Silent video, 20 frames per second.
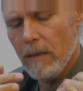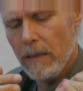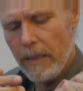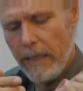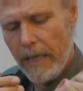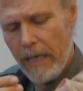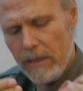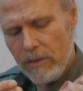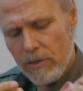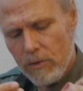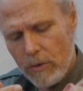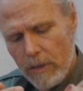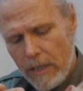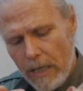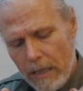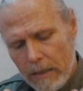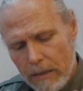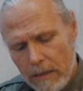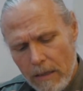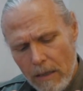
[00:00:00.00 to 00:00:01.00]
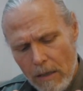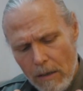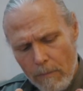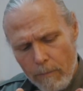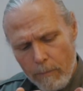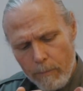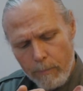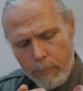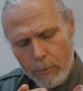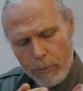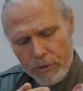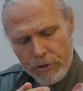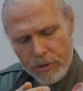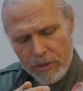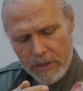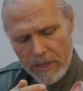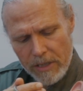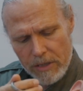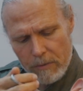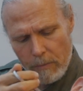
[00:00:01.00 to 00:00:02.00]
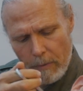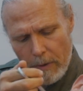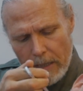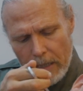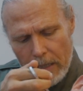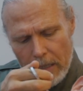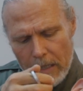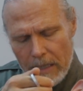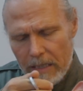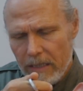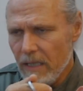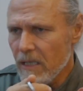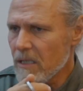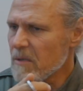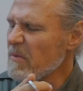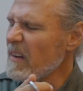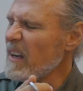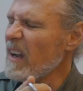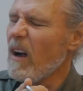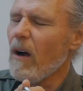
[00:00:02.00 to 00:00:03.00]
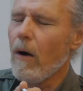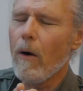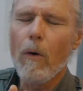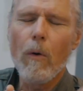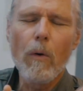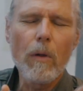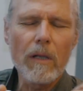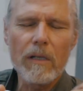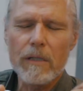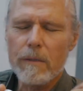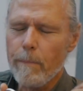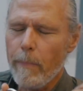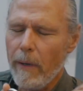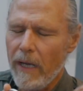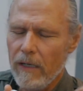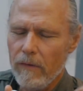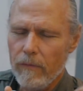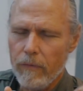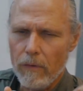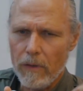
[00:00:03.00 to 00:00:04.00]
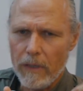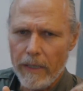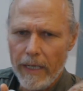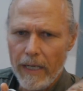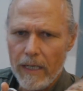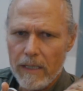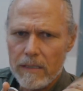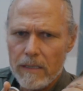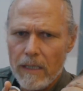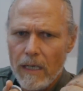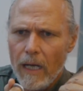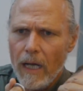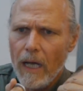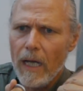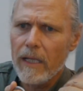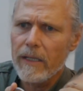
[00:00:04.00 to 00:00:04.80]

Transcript: Yes, you can push in this way, all is painful, yes?